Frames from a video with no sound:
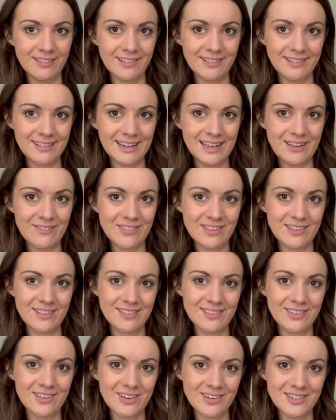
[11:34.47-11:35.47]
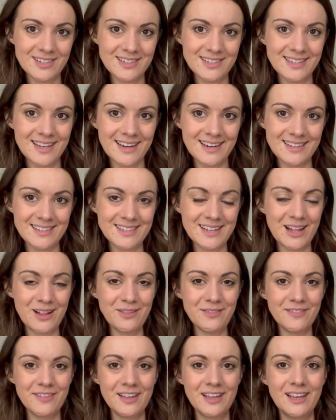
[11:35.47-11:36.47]
The sleeve is tucked inside
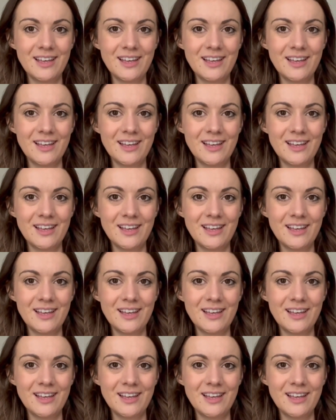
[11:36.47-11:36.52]
itself.